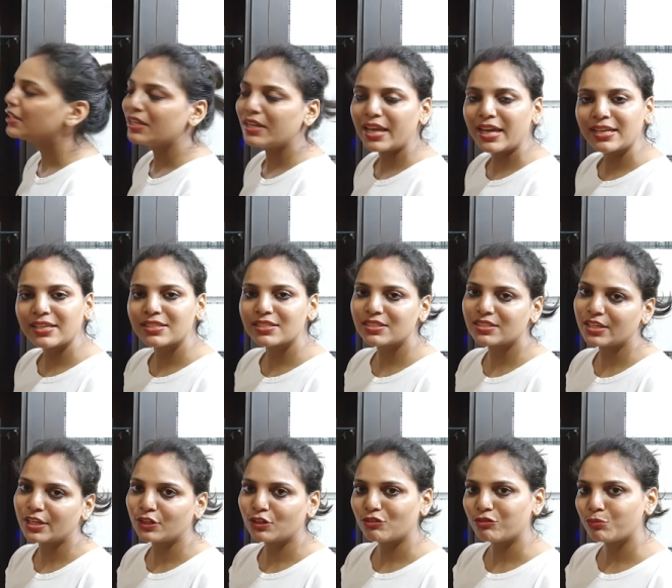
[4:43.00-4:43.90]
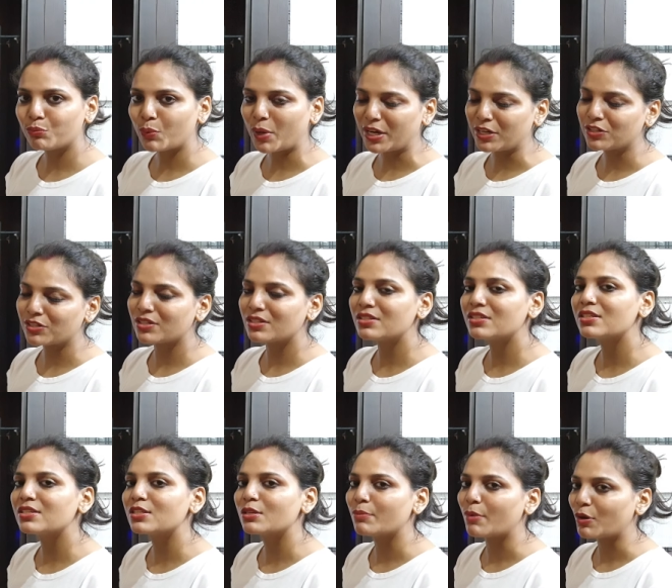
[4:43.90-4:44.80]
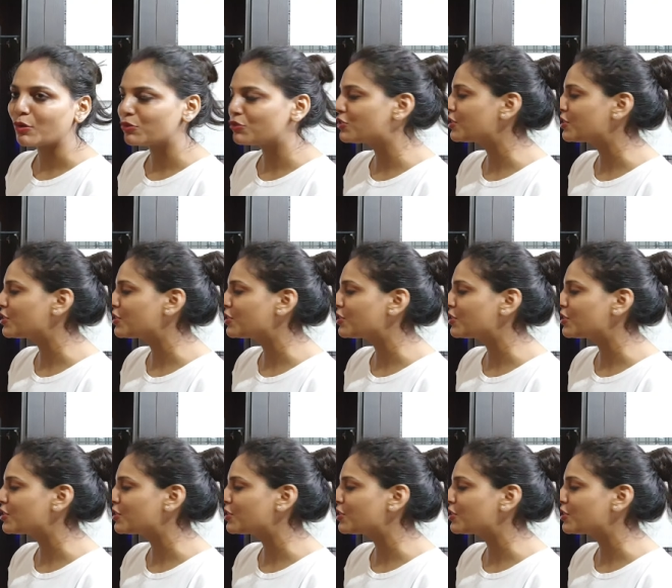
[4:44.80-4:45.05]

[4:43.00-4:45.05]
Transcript: The next set of questions is about